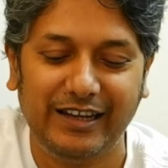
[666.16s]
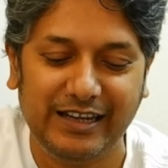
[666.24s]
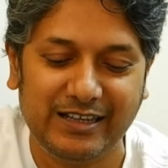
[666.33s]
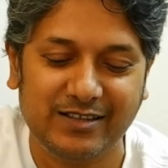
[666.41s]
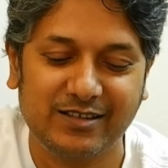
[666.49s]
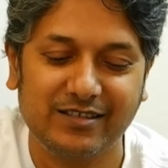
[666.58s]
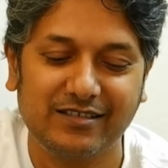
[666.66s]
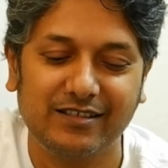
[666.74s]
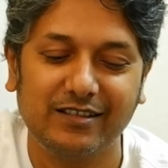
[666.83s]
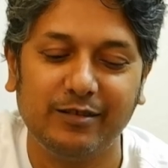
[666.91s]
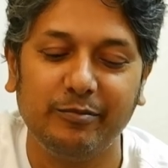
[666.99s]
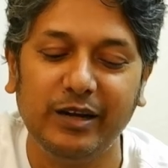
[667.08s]
is
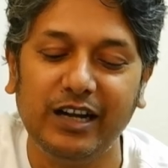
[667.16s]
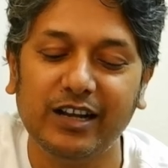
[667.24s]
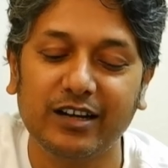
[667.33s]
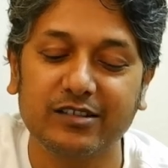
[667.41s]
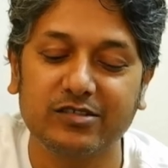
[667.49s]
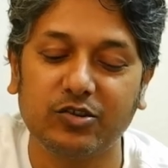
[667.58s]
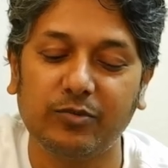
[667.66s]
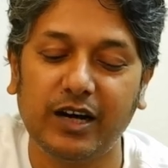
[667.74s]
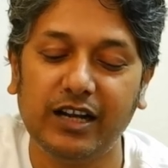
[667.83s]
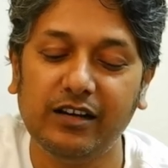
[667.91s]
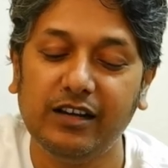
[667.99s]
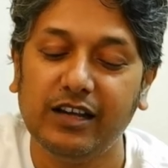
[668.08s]

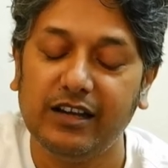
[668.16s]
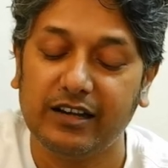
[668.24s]
Bildungsroman,